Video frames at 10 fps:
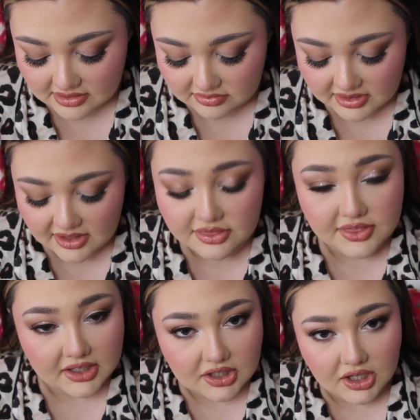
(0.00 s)
definitely a
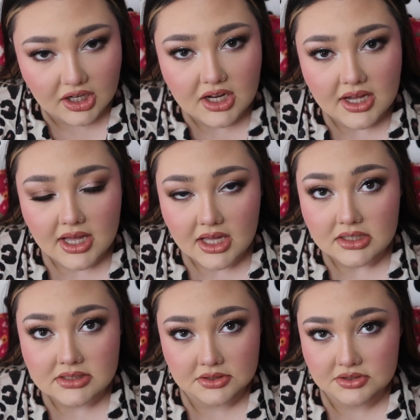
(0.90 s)
thicker
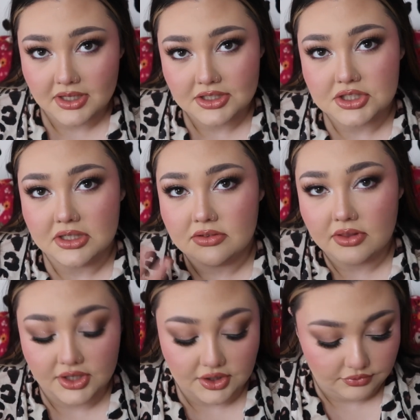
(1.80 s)
sensation,
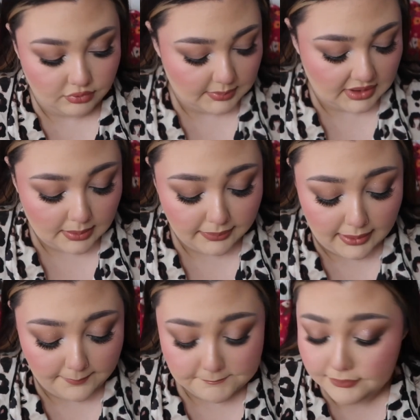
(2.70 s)
thicker formula,
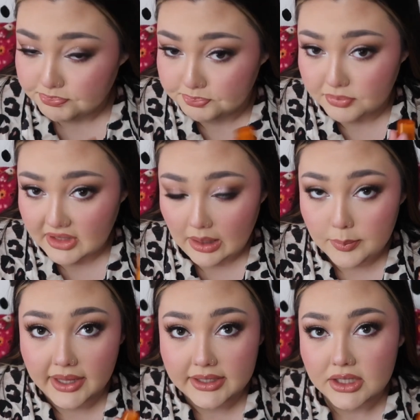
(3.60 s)
but I'm
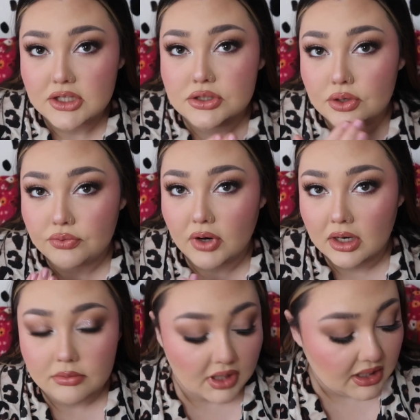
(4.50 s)
liking it so
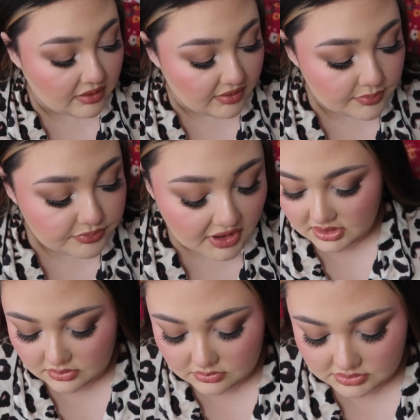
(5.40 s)
far. I love it.
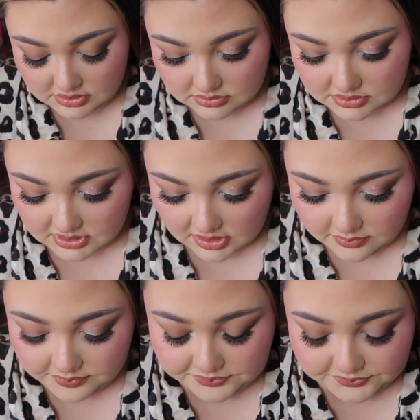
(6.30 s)
So
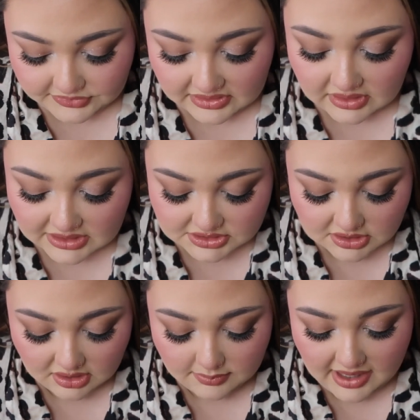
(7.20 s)
let's
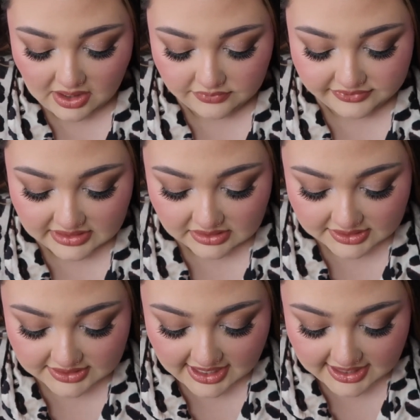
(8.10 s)
talk about the
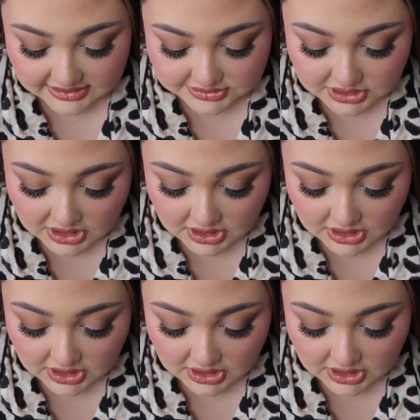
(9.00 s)
Laneige